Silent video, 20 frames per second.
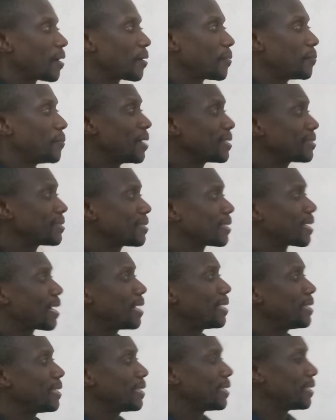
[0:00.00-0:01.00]

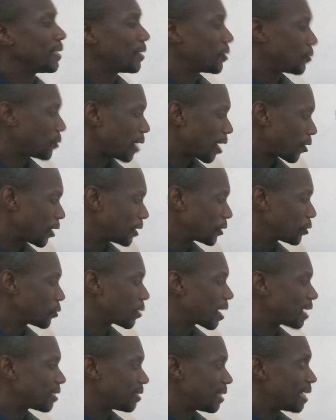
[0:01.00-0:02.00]
Basically, we are going to look
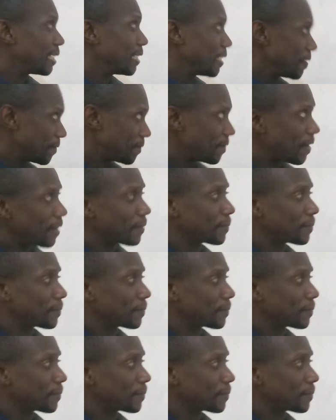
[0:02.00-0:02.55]
at the liver.